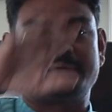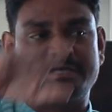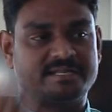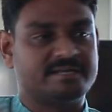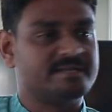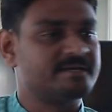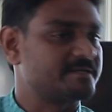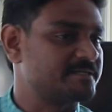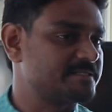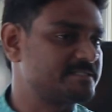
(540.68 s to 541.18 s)

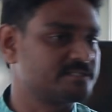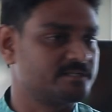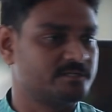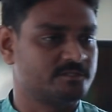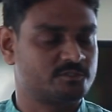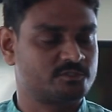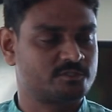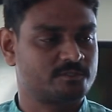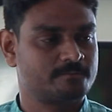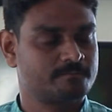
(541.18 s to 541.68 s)
particular
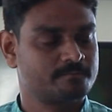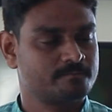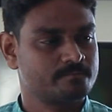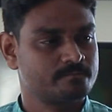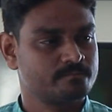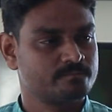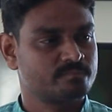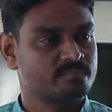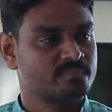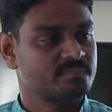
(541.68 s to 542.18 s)
research.
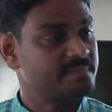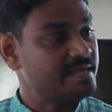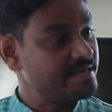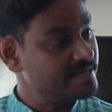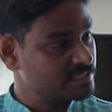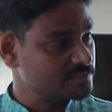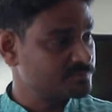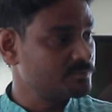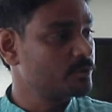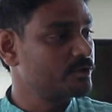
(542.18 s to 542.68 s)
Then
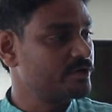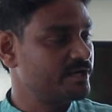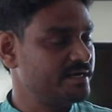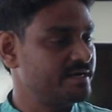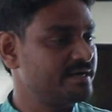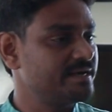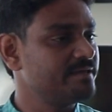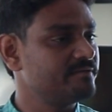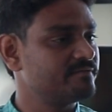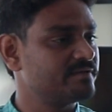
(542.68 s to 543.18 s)

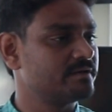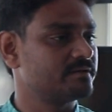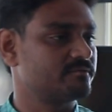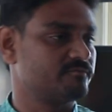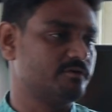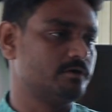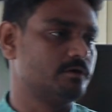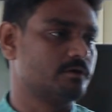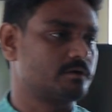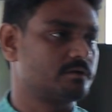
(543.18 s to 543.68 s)
exploratory will
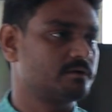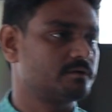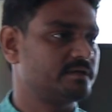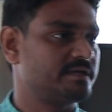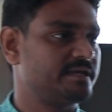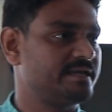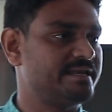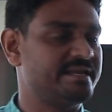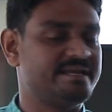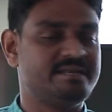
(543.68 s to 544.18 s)
work
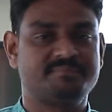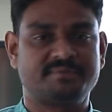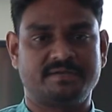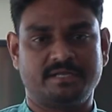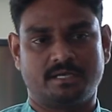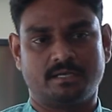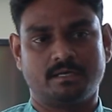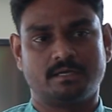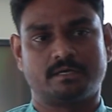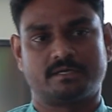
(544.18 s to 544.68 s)
in any
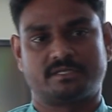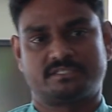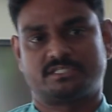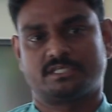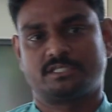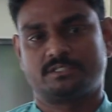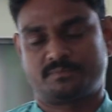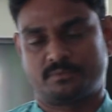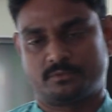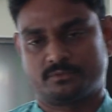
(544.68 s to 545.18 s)
particular
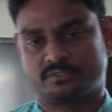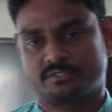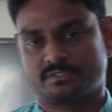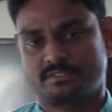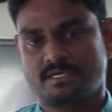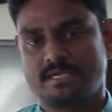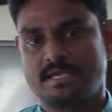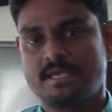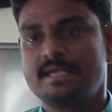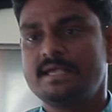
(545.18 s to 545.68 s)
research process.
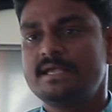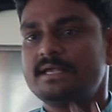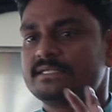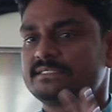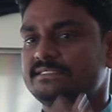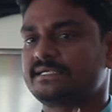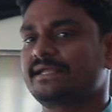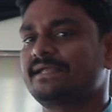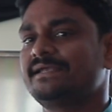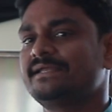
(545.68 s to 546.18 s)

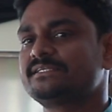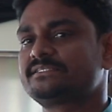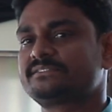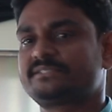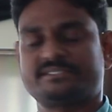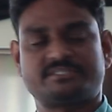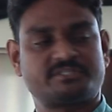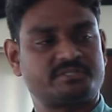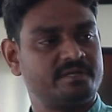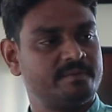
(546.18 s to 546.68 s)
Second is
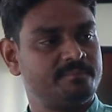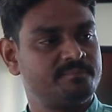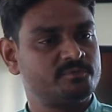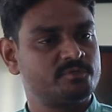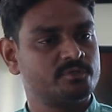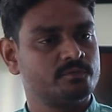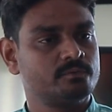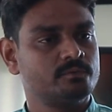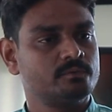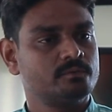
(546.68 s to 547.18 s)

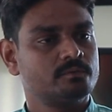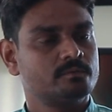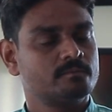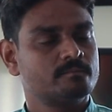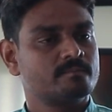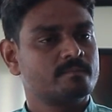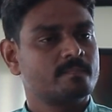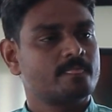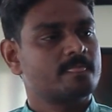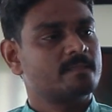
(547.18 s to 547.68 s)
descriptive.
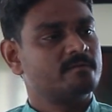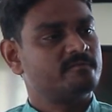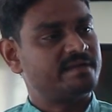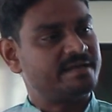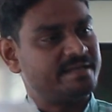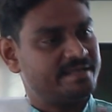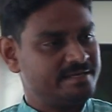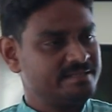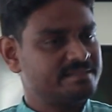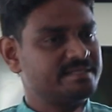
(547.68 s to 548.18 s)

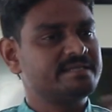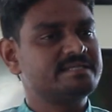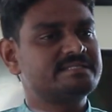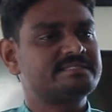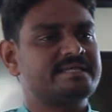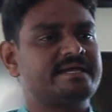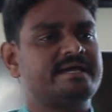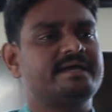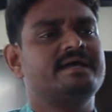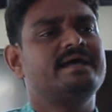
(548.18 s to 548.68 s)
When anything is
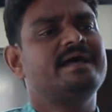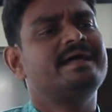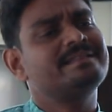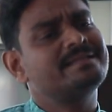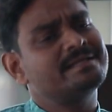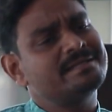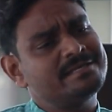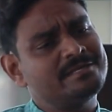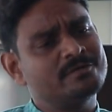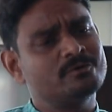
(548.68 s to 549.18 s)
there and
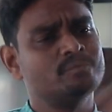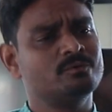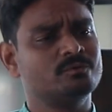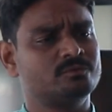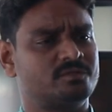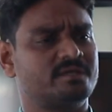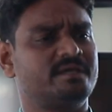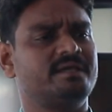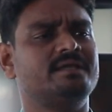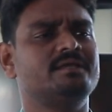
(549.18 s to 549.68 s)
the new
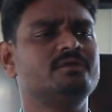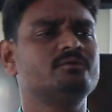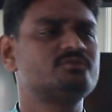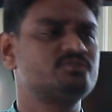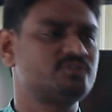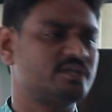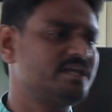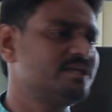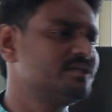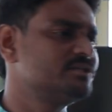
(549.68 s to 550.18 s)
thing, you
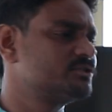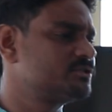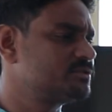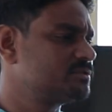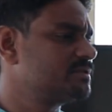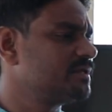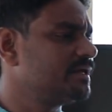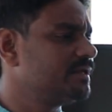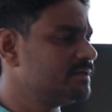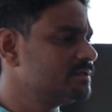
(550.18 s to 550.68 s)
change
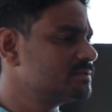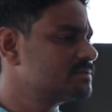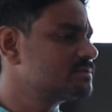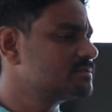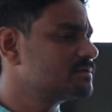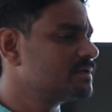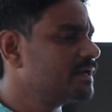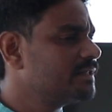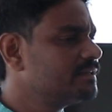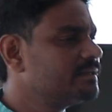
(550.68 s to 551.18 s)

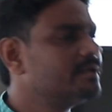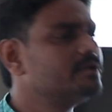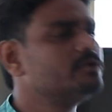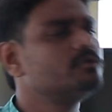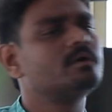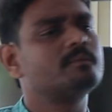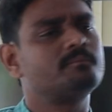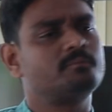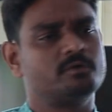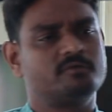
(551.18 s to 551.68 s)
things and then
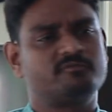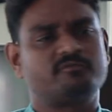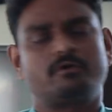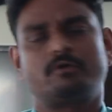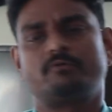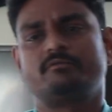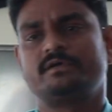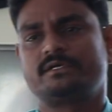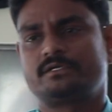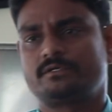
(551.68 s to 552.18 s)
you are put
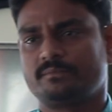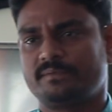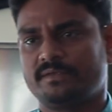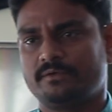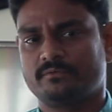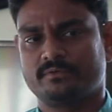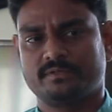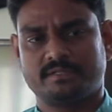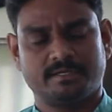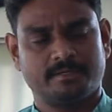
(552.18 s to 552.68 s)
forward to be
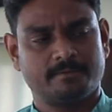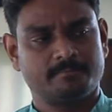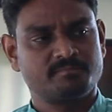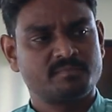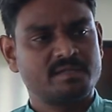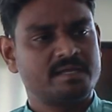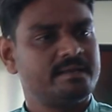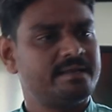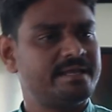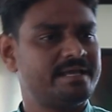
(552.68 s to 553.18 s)
over there.
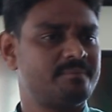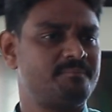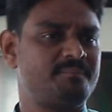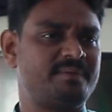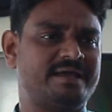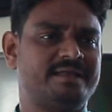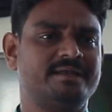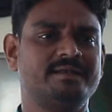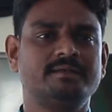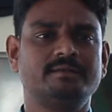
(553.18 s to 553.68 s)
Like
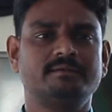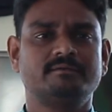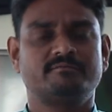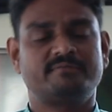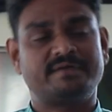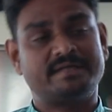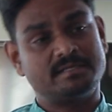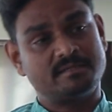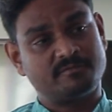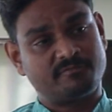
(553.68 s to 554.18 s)
pen,
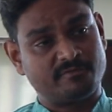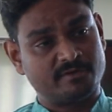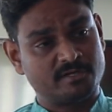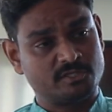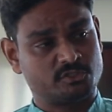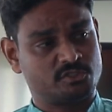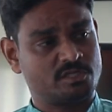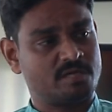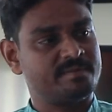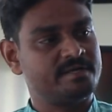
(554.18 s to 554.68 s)
when the
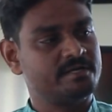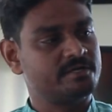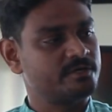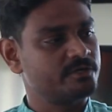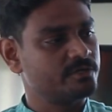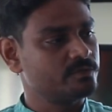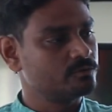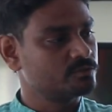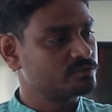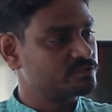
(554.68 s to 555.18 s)
first time
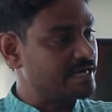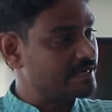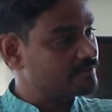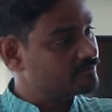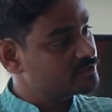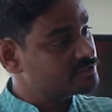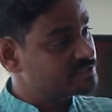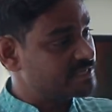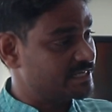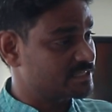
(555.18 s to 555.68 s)
introduced, that
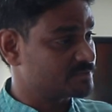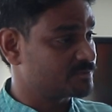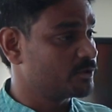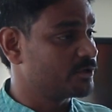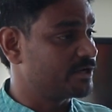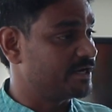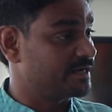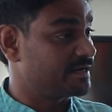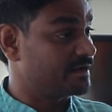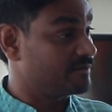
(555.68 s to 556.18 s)
was
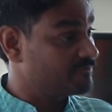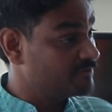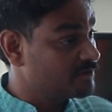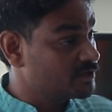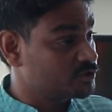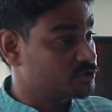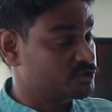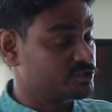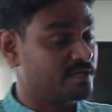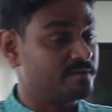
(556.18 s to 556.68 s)
exploratory.
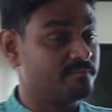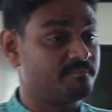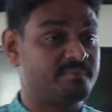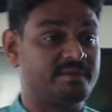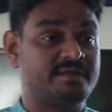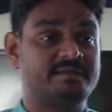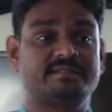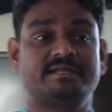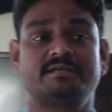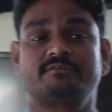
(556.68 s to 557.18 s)
First time
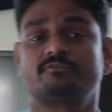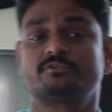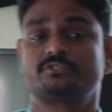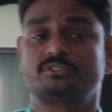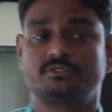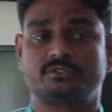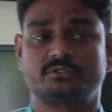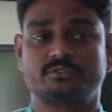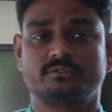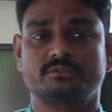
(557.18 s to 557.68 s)
pen that was
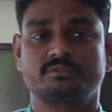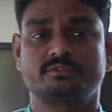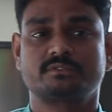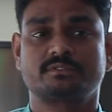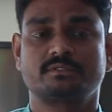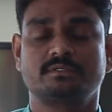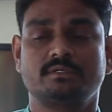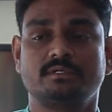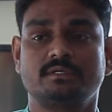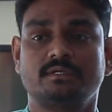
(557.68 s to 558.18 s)
introduced.
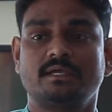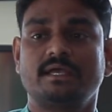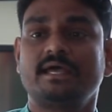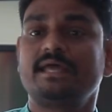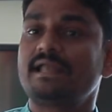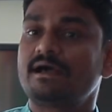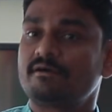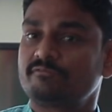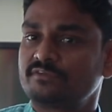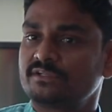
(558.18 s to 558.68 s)

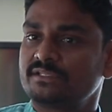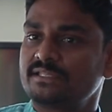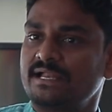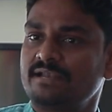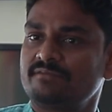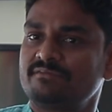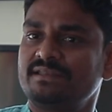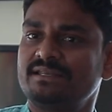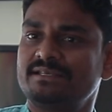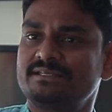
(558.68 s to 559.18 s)
And after
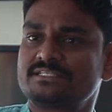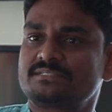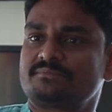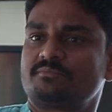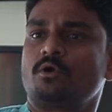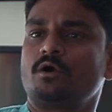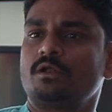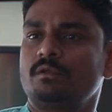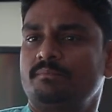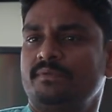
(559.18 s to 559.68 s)
that, when it is
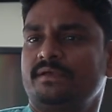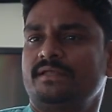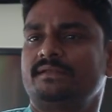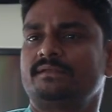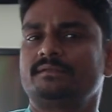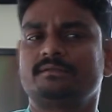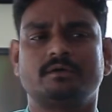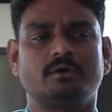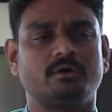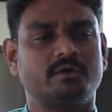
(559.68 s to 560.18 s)
ball
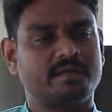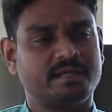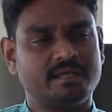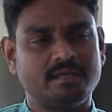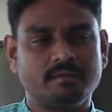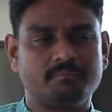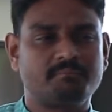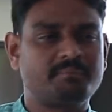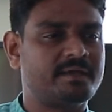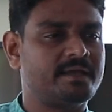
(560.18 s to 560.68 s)
pen or
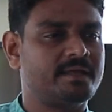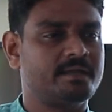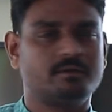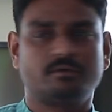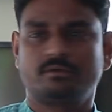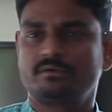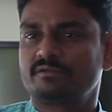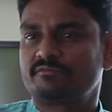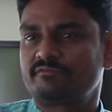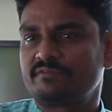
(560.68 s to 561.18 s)
ink pen
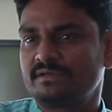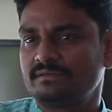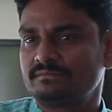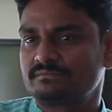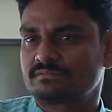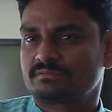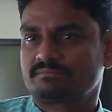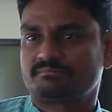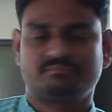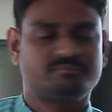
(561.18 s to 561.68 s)
or
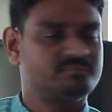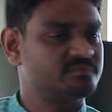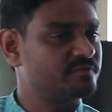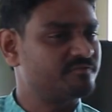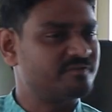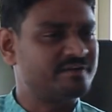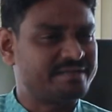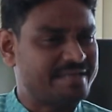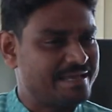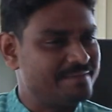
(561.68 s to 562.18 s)
different
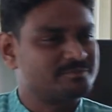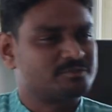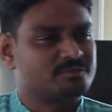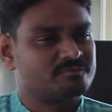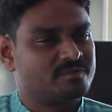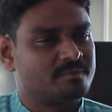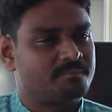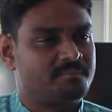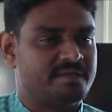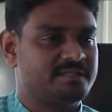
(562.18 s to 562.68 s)
types
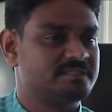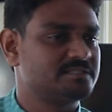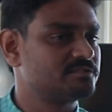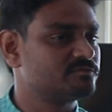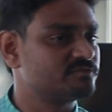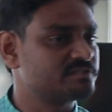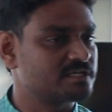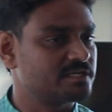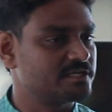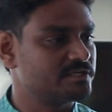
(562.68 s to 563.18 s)
of the
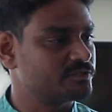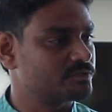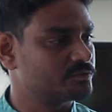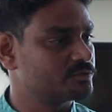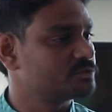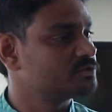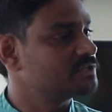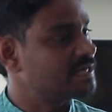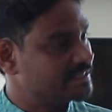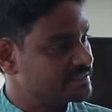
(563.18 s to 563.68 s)
pens which are
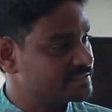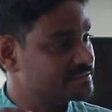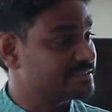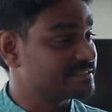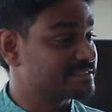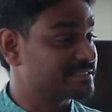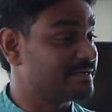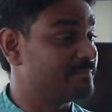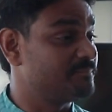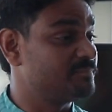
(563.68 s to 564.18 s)
introduced, that is
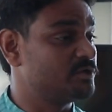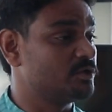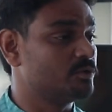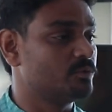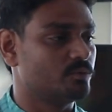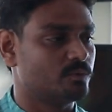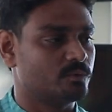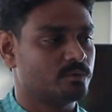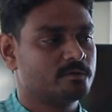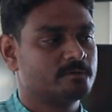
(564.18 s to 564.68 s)

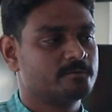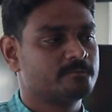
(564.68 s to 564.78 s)
descriptive